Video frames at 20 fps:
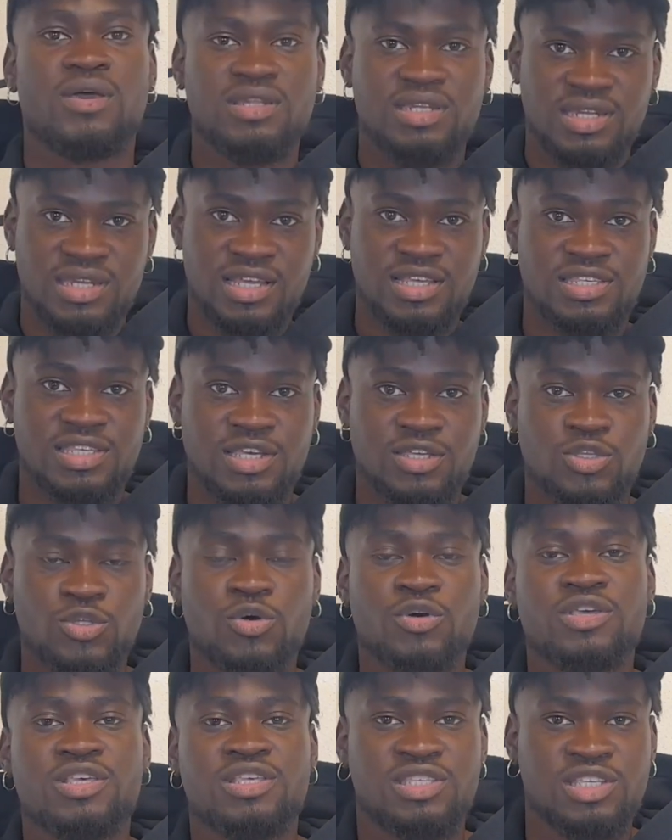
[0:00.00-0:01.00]
The next
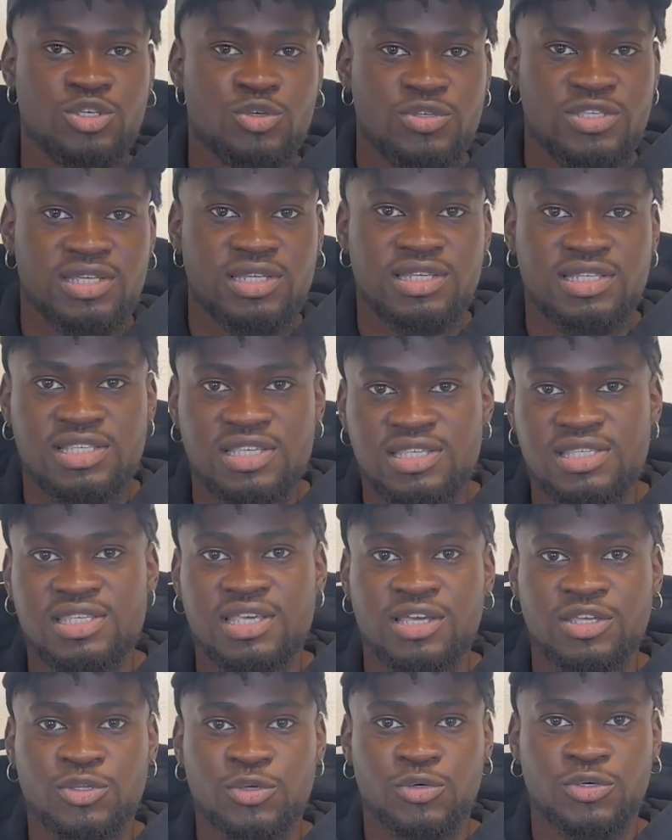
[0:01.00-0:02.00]
sector is the utility
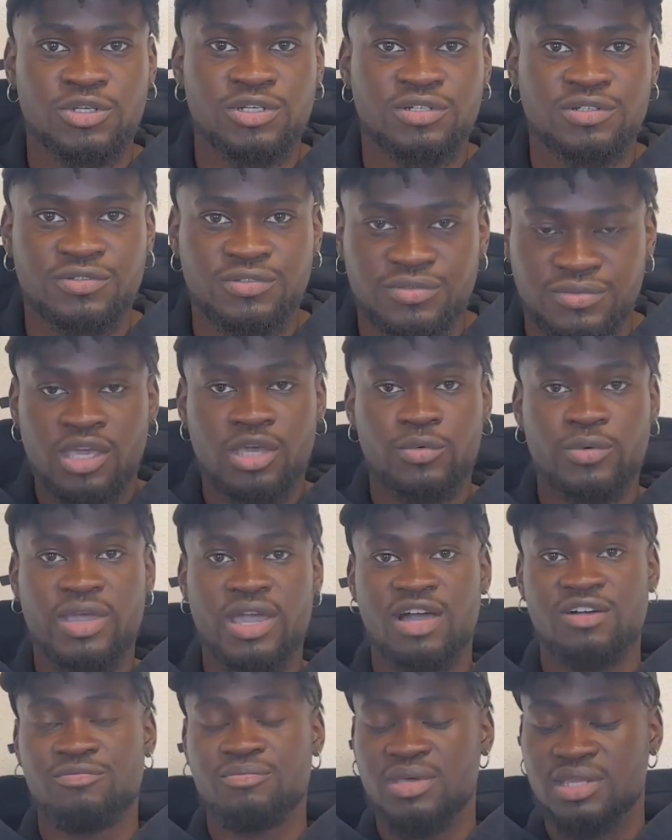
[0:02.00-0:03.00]
sector. Here
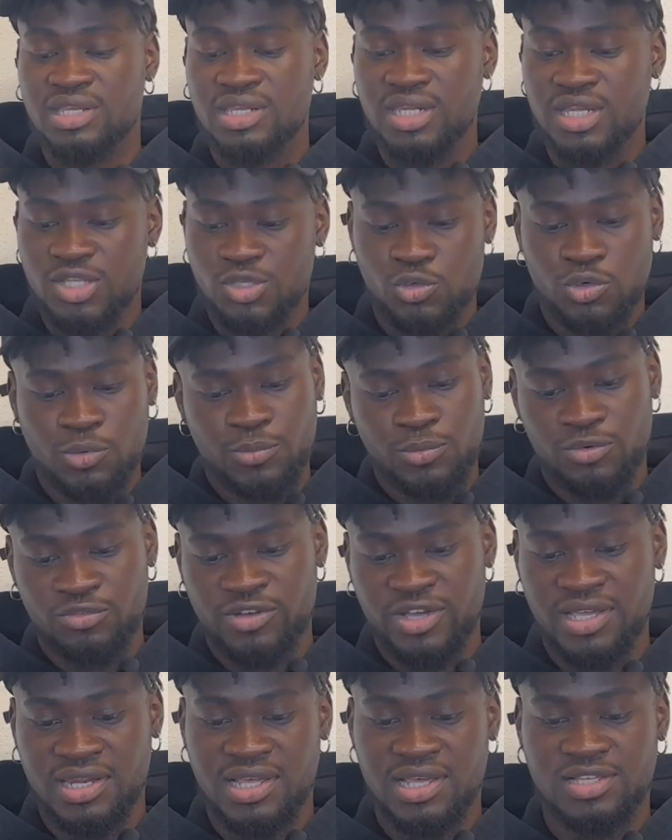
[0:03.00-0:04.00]
we have many network
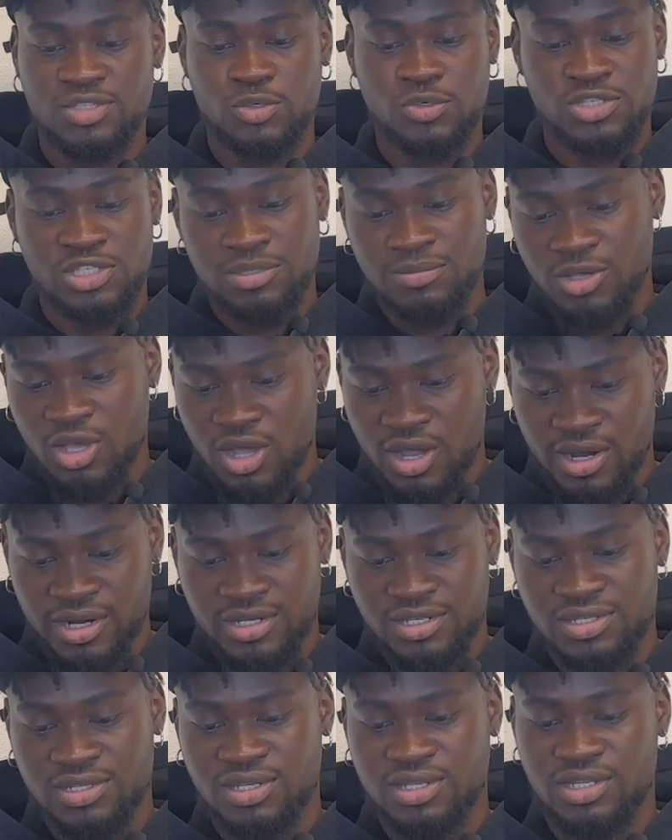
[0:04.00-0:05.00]
providers or SIM
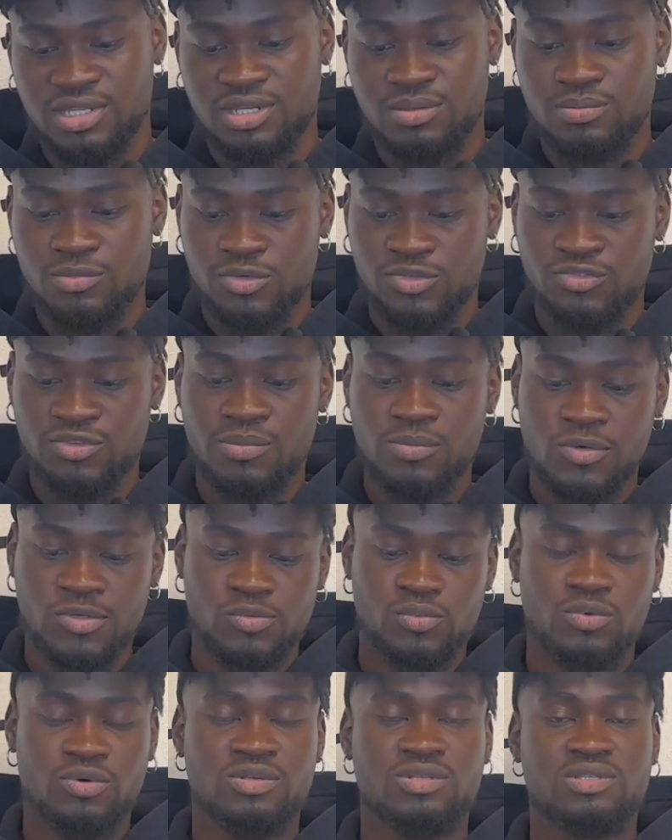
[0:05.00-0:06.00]
cards. The most
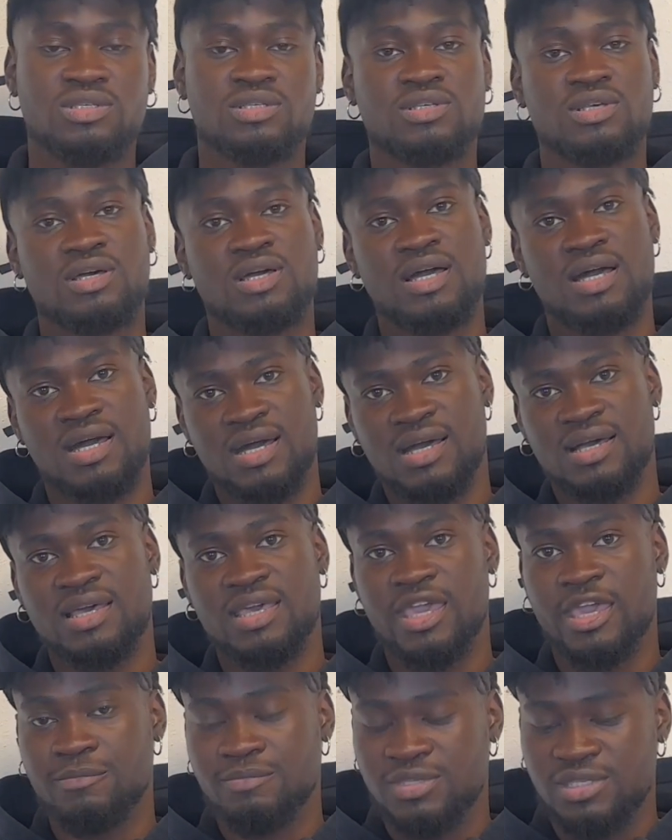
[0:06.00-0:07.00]
famous ones are
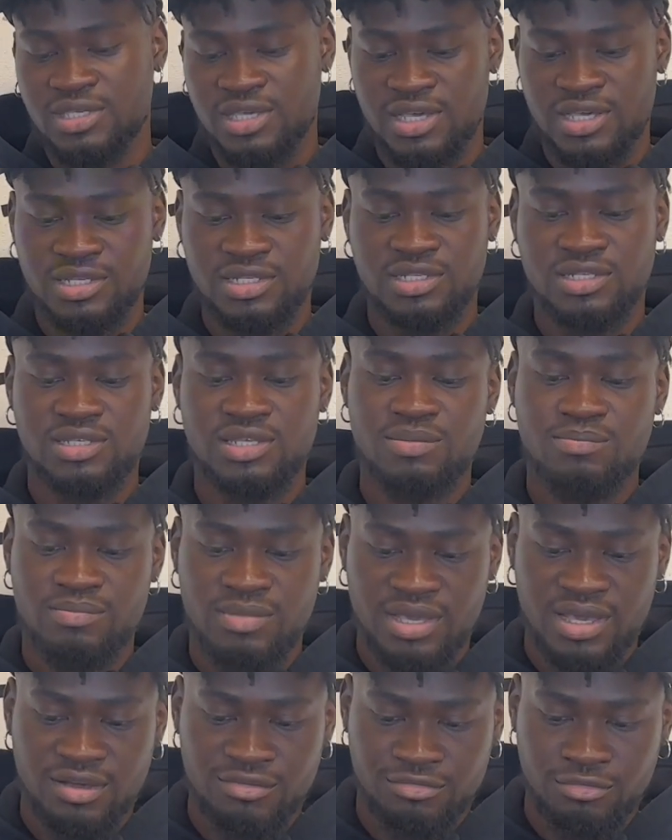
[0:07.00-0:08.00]
MTS,
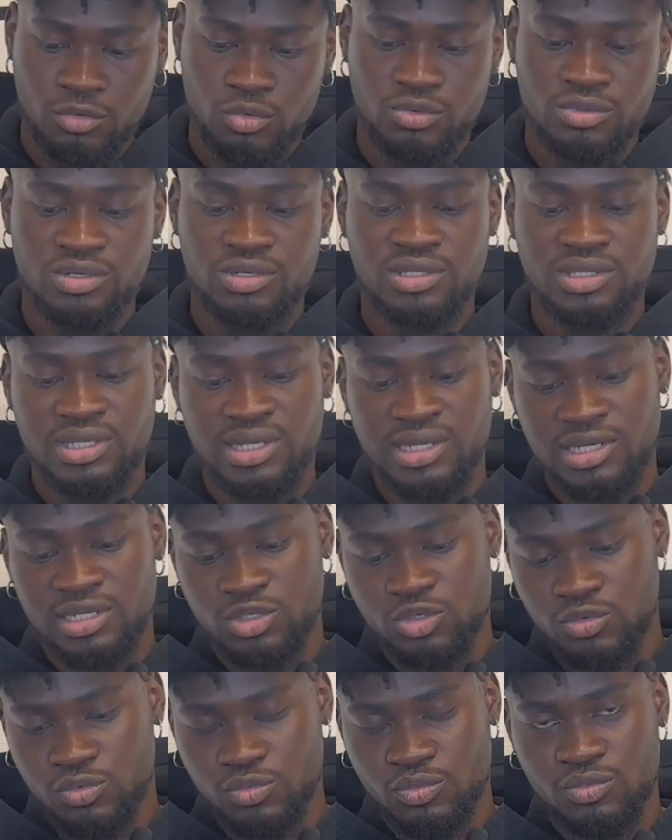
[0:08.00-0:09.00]
Megaphone,
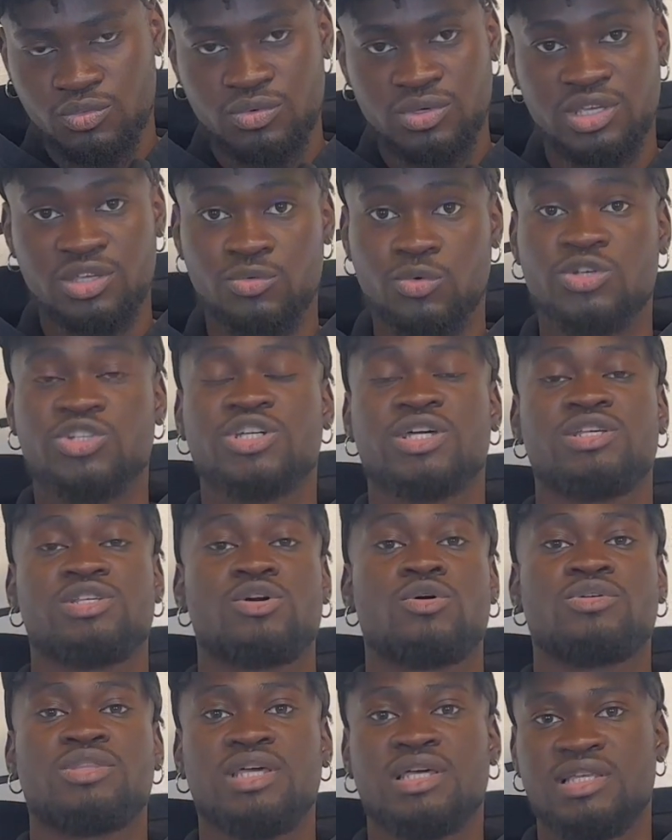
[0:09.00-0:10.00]
Tele2. In Russia,
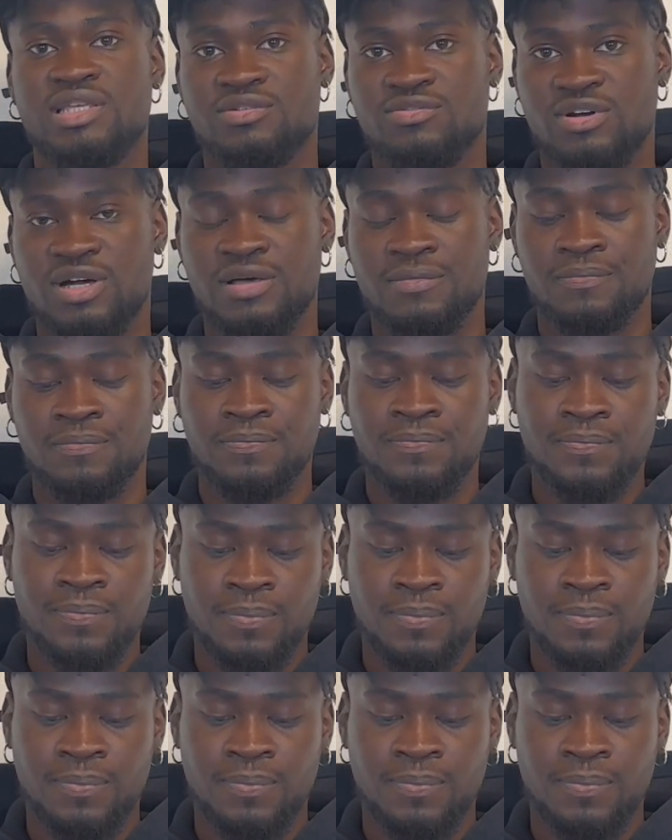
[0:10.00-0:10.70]
it's called Tele2.